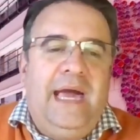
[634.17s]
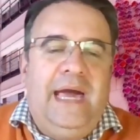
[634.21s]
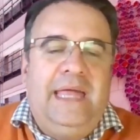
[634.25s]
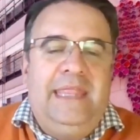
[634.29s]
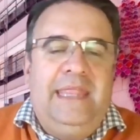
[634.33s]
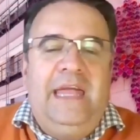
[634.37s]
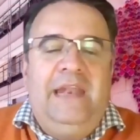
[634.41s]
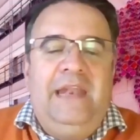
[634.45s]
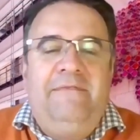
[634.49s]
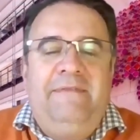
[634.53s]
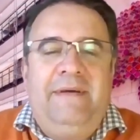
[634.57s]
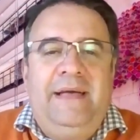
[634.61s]

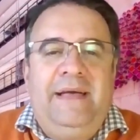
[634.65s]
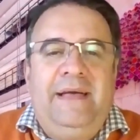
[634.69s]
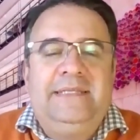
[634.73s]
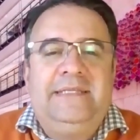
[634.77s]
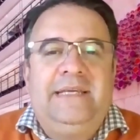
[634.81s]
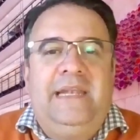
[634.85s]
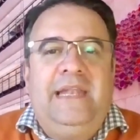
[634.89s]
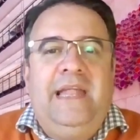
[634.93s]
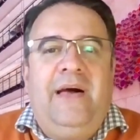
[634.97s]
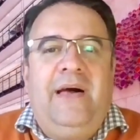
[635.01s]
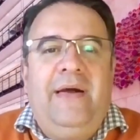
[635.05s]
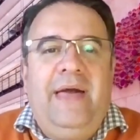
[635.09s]
and that
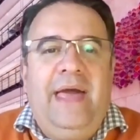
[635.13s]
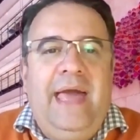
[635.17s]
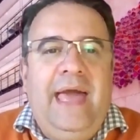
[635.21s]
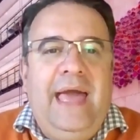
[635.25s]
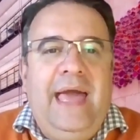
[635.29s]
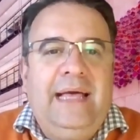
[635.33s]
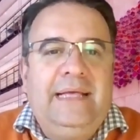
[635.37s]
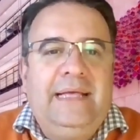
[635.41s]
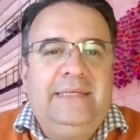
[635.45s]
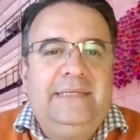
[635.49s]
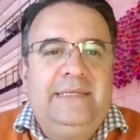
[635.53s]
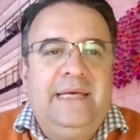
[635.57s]
investor now
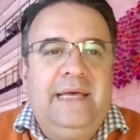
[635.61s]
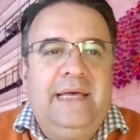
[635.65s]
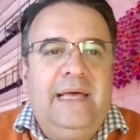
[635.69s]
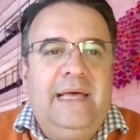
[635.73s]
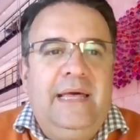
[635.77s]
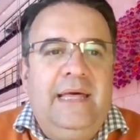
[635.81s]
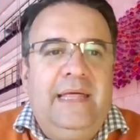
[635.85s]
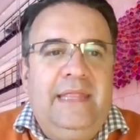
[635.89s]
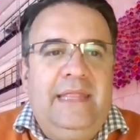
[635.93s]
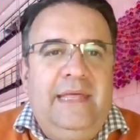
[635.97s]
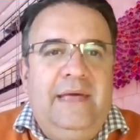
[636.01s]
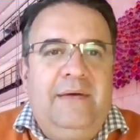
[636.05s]
has
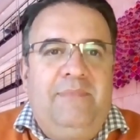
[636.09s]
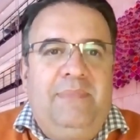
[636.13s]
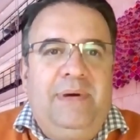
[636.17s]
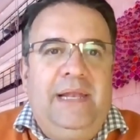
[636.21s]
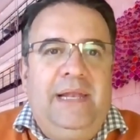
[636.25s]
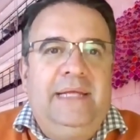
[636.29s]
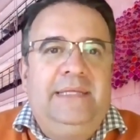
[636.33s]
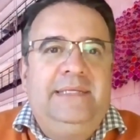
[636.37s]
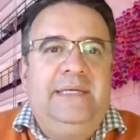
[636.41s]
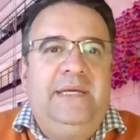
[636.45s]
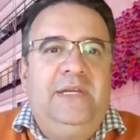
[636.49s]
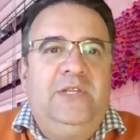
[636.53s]
the
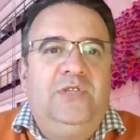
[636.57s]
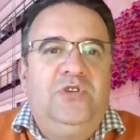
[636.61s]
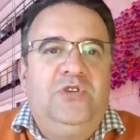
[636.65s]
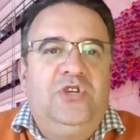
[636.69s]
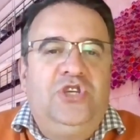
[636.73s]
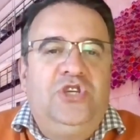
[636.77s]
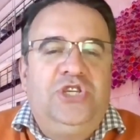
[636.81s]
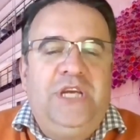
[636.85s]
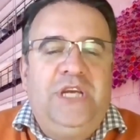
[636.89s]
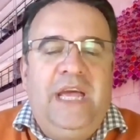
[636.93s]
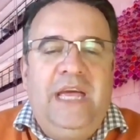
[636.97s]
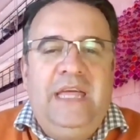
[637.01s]
ability to
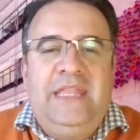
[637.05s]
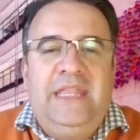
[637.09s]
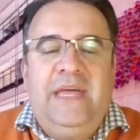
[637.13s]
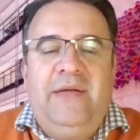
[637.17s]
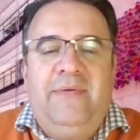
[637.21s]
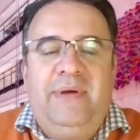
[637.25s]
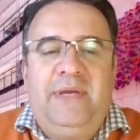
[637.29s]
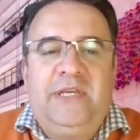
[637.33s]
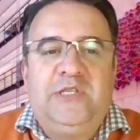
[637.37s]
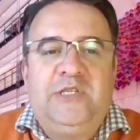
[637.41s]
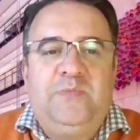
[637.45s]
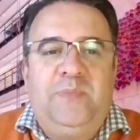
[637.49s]
share
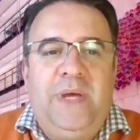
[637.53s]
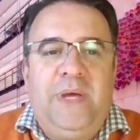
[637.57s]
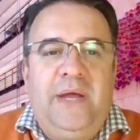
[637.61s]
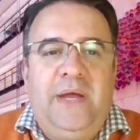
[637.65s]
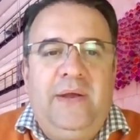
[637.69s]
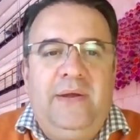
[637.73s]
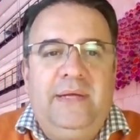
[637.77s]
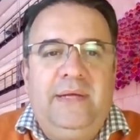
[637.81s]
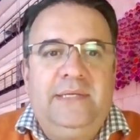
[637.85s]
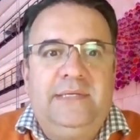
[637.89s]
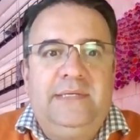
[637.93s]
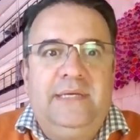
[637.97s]
their
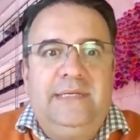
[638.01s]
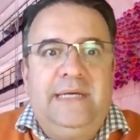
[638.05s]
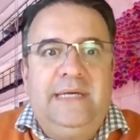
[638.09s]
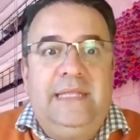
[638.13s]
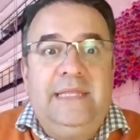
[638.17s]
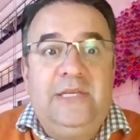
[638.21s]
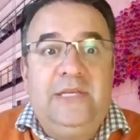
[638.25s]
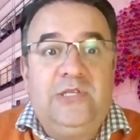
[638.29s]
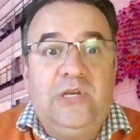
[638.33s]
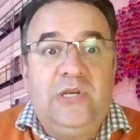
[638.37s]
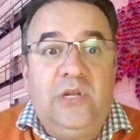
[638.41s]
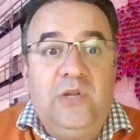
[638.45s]
experiences
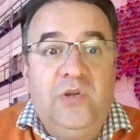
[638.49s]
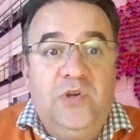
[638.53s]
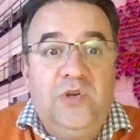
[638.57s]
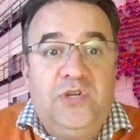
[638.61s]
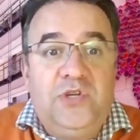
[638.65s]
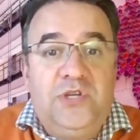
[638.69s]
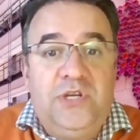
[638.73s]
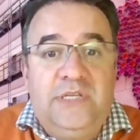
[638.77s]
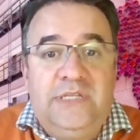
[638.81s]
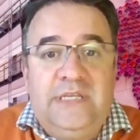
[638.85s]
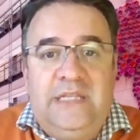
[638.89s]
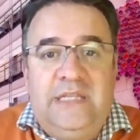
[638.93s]
and the
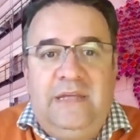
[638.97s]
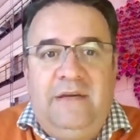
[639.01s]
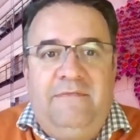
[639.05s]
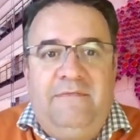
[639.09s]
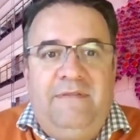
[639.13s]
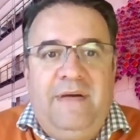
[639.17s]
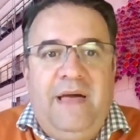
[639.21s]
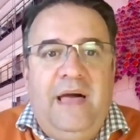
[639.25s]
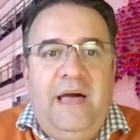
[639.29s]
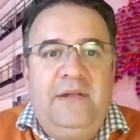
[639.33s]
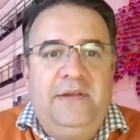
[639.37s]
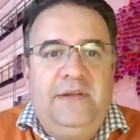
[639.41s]
solutions that they
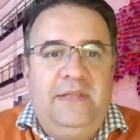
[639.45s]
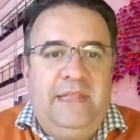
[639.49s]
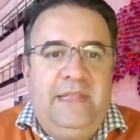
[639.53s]
found